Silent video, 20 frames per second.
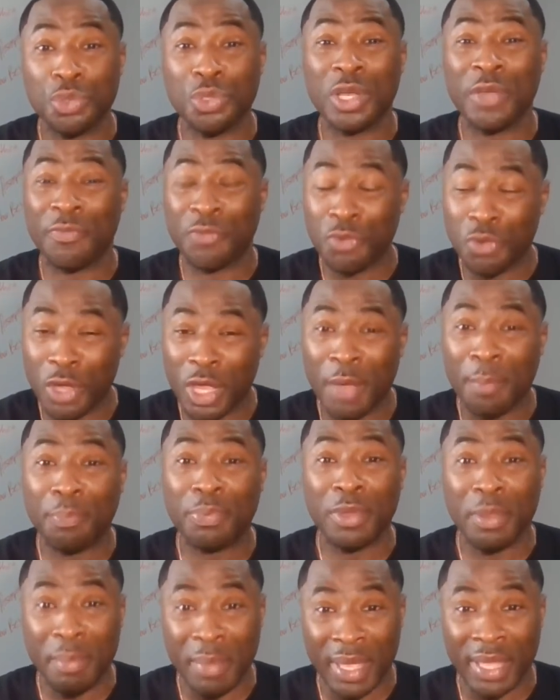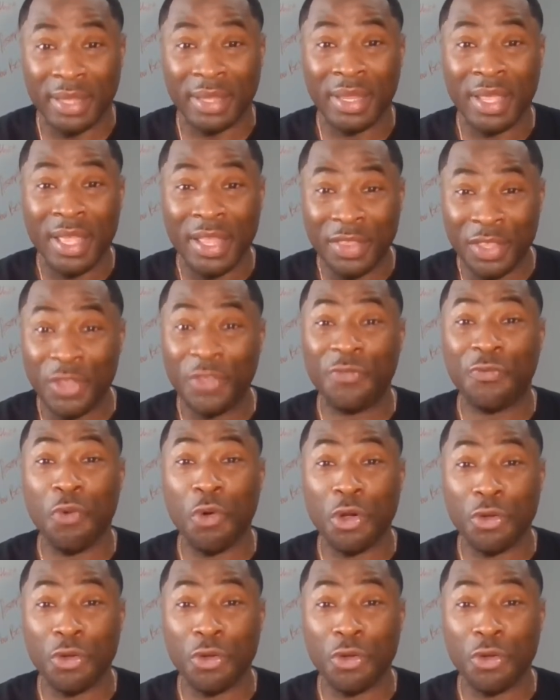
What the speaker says: if you implement these four